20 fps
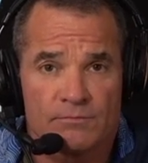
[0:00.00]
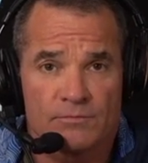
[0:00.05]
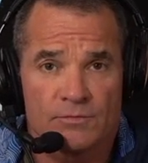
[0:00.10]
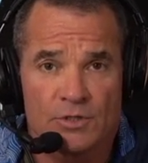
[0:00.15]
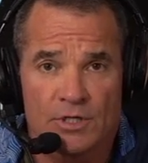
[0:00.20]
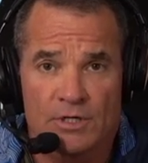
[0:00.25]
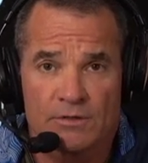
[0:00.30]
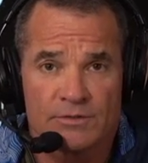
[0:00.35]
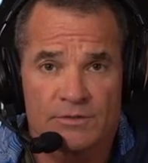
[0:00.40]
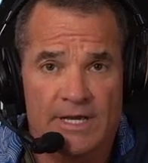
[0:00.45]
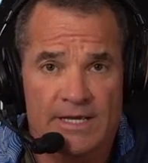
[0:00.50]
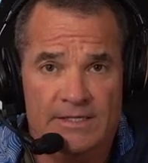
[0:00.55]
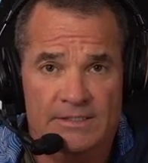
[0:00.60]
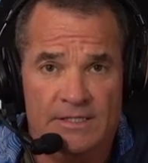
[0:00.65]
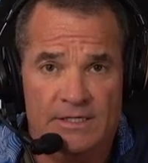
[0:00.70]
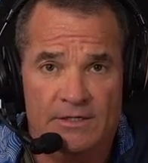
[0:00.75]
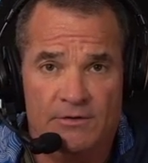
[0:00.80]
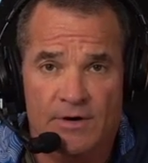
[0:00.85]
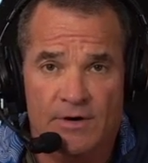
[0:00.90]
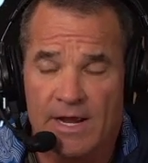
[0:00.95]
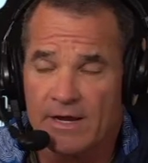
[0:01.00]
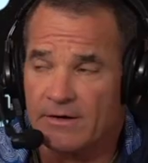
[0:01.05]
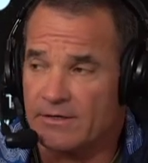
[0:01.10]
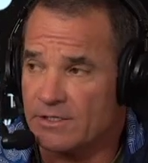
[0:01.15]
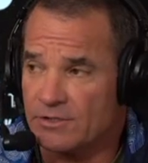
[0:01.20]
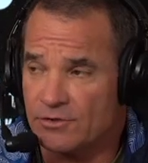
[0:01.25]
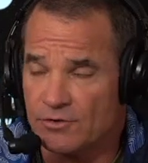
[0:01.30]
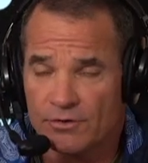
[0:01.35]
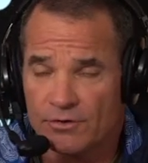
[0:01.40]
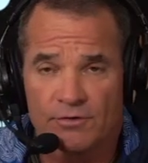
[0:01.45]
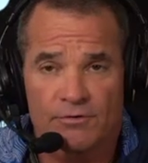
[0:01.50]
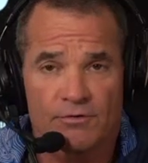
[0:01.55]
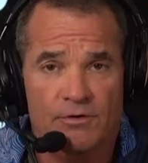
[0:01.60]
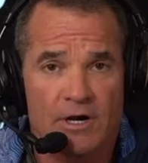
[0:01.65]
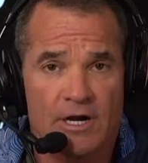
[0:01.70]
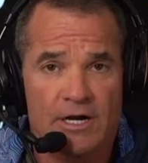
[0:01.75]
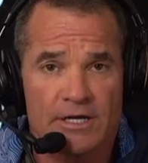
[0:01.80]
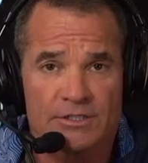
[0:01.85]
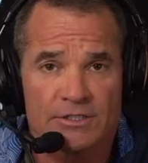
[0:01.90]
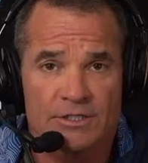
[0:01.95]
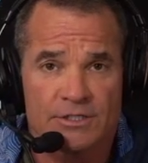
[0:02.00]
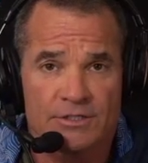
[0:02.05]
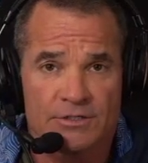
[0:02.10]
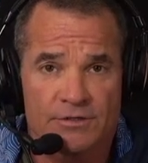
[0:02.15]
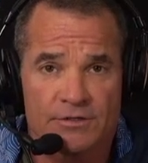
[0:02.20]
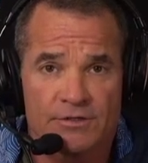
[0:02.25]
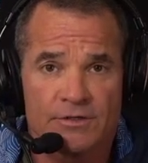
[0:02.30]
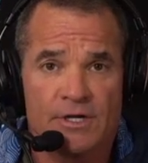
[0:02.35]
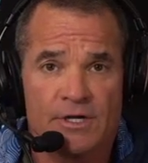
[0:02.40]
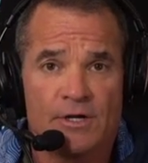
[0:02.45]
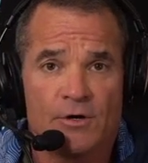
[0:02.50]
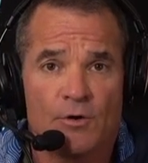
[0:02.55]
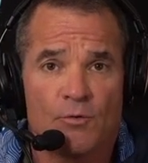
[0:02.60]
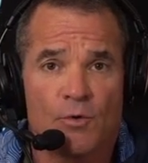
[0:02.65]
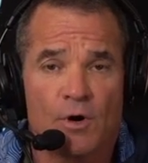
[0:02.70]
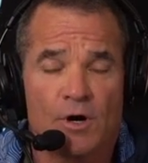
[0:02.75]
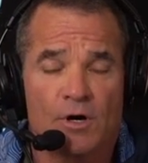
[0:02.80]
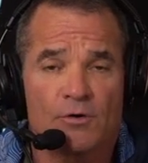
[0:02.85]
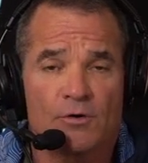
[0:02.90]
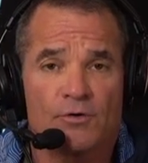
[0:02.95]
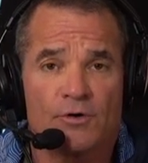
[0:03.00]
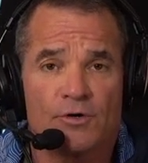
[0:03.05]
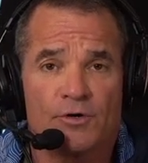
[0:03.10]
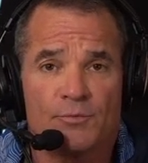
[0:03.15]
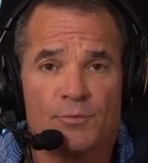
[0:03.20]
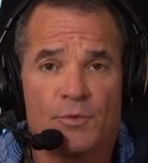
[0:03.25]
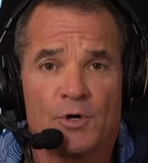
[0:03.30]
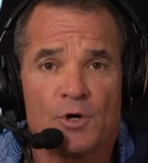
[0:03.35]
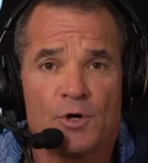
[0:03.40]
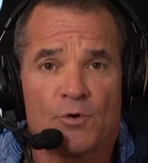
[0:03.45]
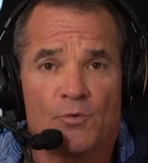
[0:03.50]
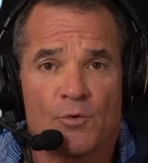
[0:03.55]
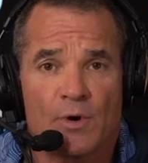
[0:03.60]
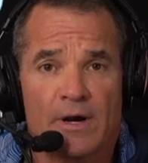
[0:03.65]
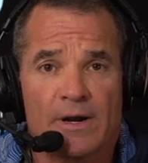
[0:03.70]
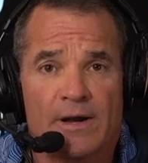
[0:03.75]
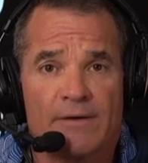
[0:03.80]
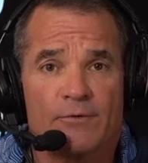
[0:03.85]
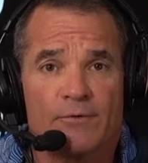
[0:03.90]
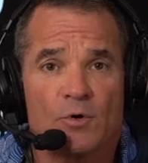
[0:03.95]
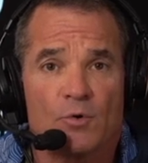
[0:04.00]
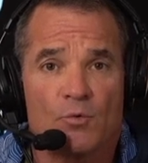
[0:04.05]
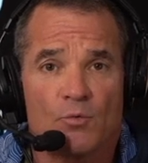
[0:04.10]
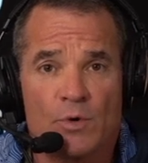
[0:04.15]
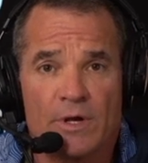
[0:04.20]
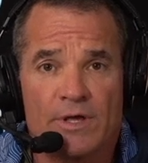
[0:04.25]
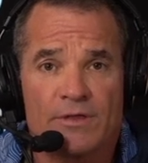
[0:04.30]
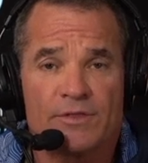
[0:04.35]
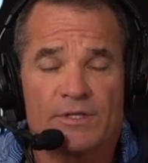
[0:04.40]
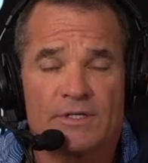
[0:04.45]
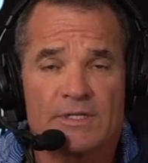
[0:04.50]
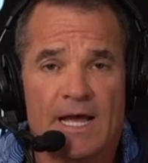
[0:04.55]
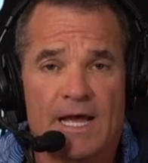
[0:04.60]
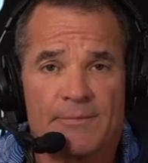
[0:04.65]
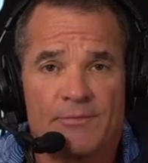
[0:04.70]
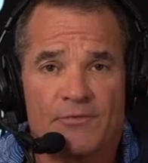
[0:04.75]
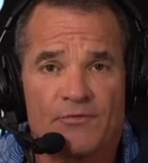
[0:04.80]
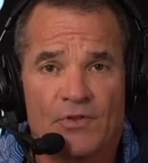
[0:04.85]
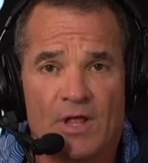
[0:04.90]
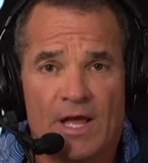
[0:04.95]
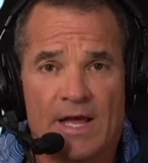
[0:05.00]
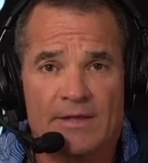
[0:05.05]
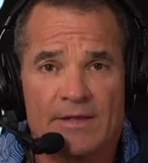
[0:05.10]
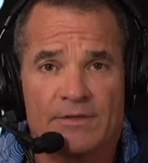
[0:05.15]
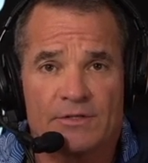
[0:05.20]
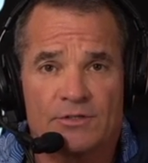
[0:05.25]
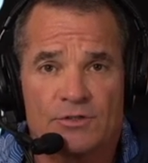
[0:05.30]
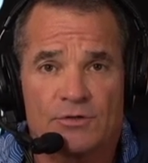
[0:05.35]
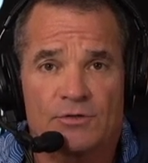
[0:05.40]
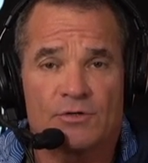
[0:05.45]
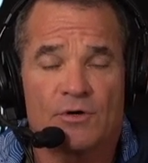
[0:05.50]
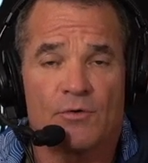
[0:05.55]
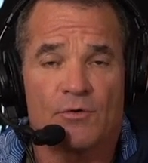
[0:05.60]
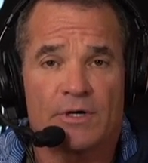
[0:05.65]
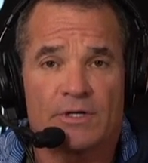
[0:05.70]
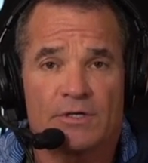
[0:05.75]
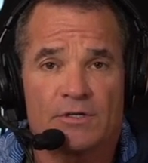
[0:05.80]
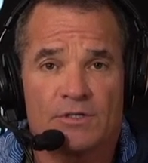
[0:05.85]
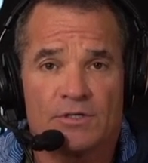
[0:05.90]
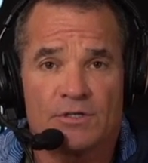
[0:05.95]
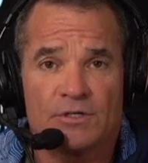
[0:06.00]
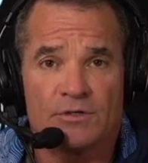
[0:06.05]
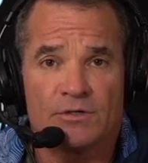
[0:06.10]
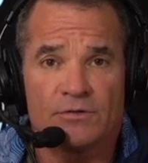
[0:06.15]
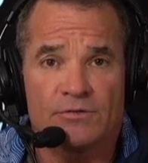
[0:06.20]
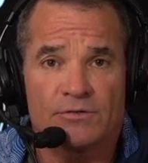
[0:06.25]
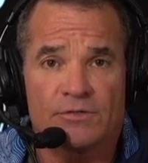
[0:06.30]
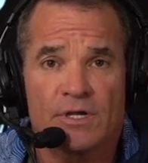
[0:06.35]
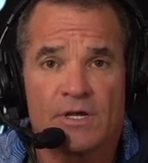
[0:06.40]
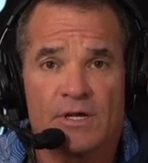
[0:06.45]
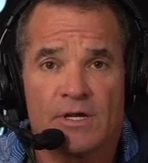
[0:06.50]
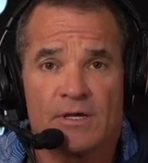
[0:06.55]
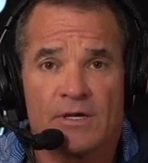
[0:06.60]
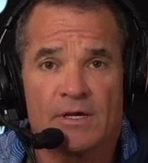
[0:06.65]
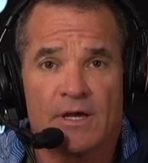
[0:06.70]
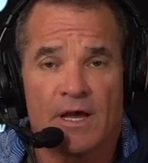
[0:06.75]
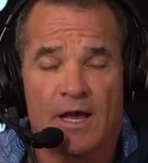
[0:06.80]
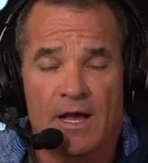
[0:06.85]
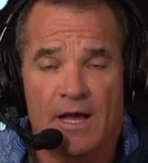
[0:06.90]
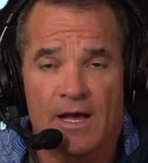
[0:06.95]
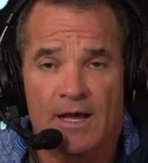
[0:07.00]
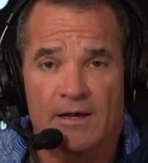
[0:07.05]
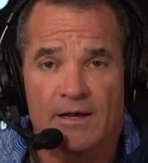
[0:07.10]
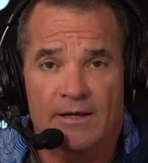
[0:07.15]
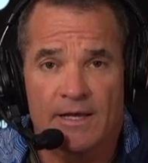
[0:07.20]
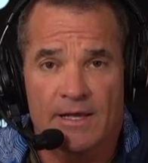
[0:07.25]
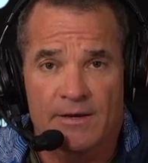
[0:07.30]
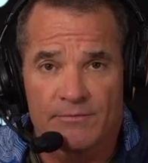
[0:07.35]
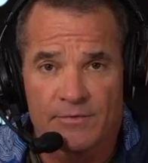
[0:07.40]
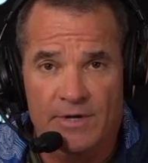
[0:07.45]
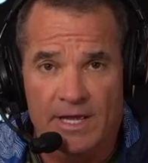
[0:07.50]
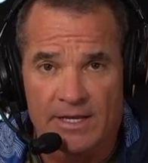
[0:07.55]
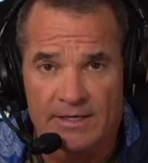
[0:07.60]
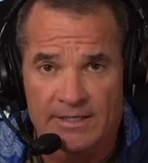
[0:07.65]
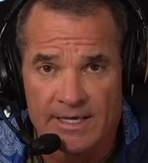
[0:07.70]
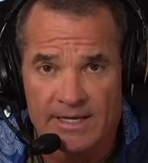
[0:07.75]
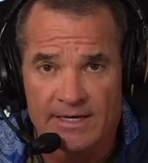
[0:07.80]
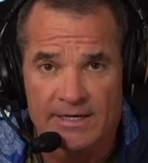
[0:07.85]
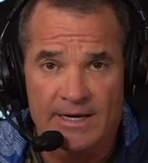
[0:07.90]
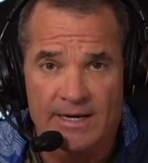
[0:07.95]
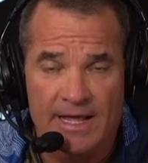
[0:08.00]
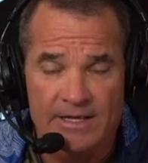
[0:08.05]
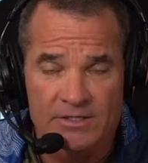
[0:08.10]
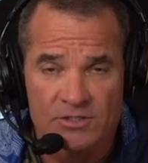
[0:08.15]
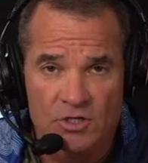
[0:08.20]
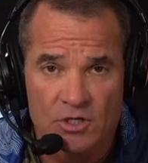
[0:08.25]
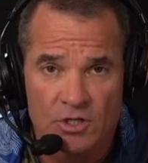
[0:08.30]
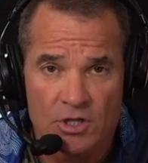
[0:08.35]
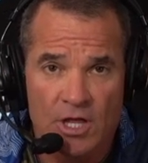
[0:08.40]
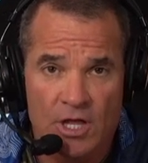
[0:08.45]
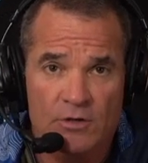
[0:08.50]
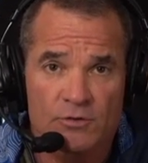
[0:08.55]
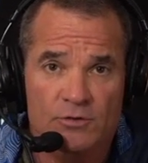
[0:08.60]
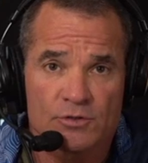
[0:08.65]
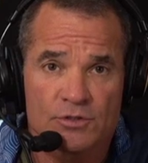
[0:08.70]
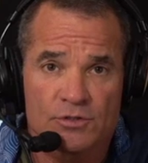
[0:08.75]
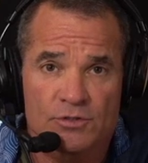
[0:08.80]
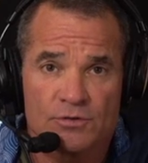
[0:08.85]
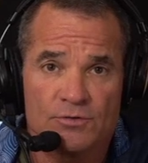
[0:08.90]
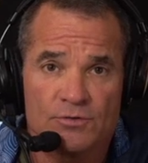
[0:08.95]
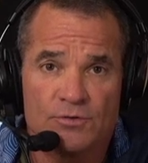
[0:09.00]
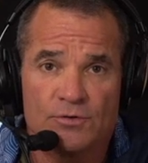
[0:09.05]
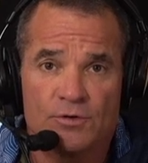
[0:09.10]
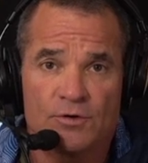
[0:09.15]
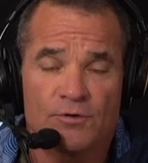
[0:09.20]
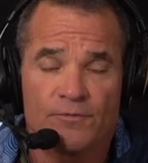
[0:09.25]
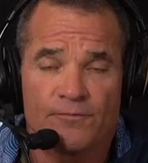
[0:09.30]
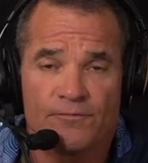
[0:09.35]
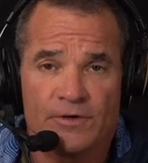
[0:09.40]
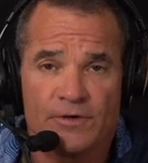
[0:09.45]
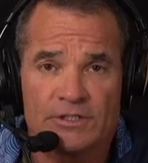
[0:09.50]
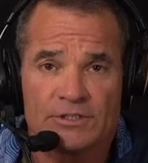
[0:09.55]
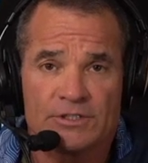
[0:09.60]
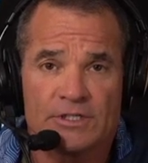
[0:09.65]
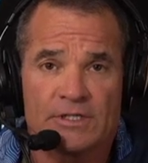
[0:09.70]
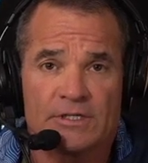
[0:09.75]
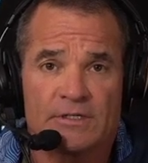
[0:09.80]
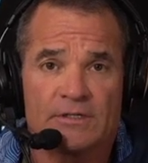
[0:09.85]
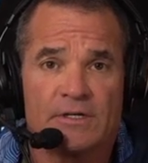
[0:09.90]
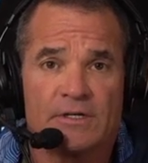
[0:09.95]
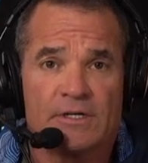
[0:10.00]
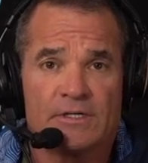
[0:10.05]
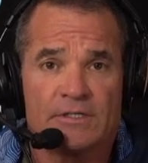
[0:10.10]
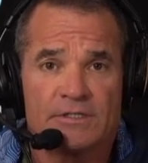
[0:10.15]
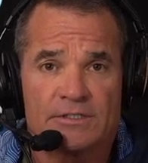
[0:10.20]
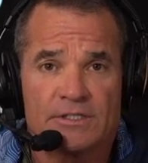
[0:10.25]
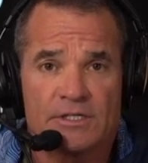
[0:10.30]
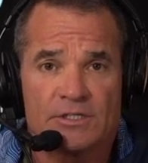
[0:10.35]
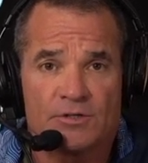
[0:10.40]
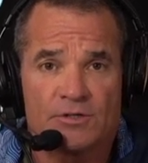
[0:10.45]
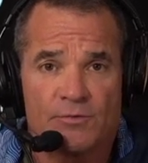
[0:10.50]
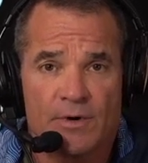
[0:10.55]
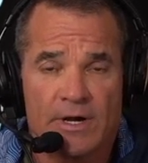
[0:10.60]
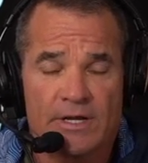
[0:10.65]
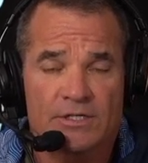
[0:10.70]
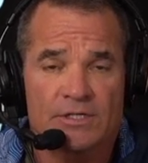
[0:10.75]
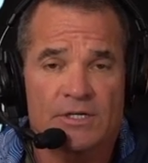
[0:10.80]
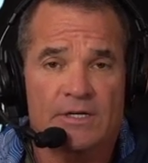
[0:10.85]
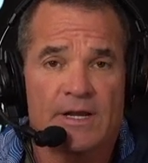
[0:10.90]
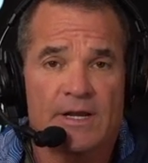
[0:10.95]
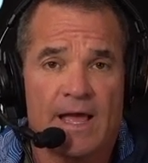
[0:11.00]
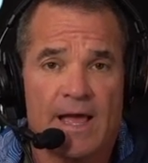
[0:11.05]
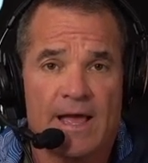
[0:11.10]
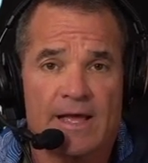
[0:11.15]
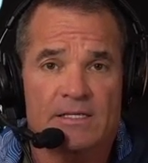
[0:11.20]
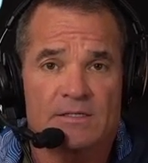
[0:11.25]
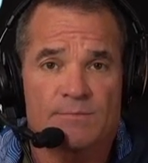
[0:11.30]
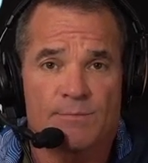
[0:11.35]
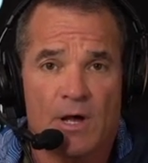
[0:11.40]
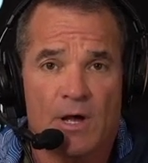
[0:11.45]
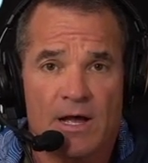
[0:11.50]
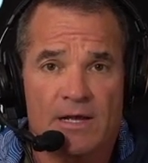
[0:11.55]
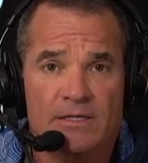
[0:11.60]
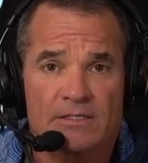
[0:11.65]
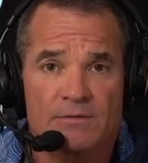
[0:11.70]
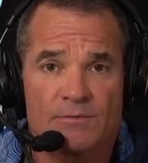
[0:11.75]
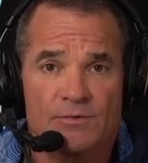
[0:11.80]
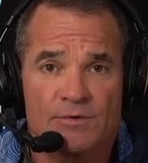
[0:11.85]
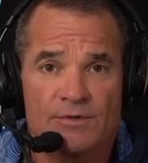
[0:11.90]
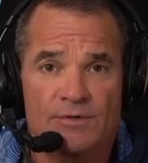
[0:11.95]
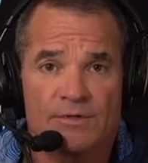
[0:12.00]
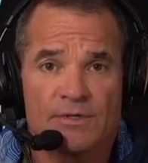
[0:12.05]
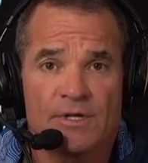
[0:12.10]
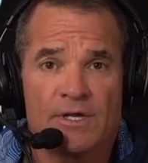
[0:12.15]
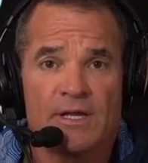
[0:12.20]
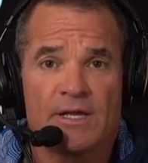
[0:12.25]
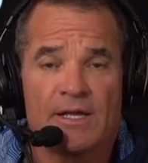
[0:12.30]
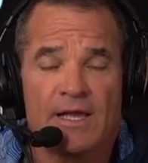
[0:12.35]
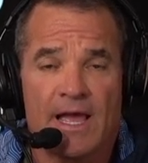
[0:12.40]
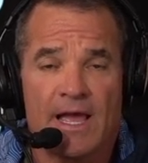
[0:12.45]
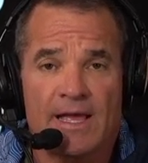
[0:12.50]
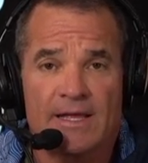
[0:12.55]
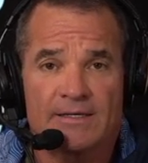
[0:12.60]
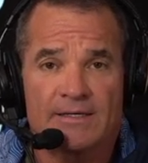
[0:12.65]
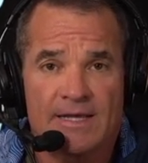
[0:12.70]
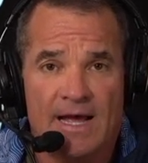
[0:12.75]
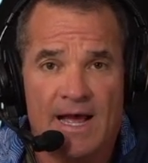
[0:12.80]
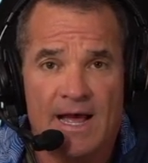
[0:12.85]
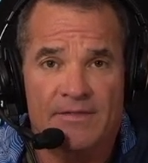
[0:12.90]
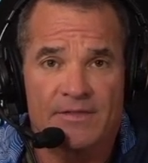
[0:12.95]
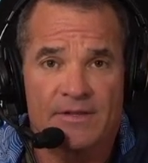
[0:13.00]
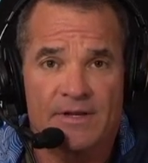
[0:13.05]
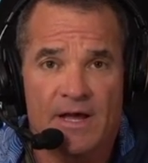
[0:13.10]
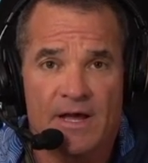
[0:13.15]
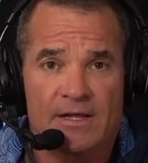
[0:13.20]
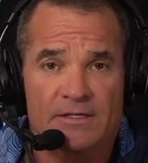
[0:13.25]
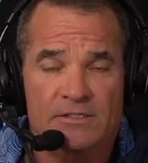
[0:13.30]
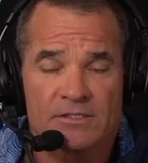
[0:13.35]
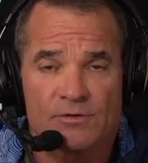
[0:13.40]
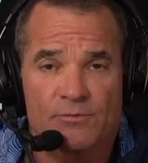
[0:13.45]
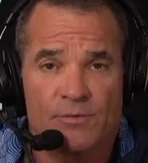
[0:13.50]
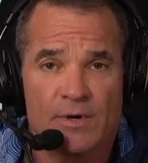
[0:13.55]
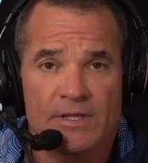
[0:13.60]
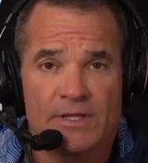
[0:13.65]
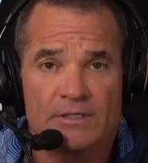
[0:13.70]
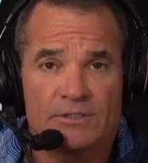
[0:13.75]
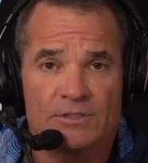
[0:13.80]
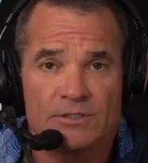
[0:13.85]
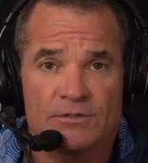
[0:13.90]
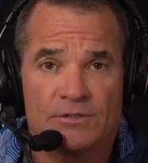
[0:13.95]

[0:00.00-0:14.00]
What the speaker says: you know, testing ground in your garage, in your workroom, wherever, with the type of line that you're going to use, and get it as close to your fishing situation as possible and tie the knots the way that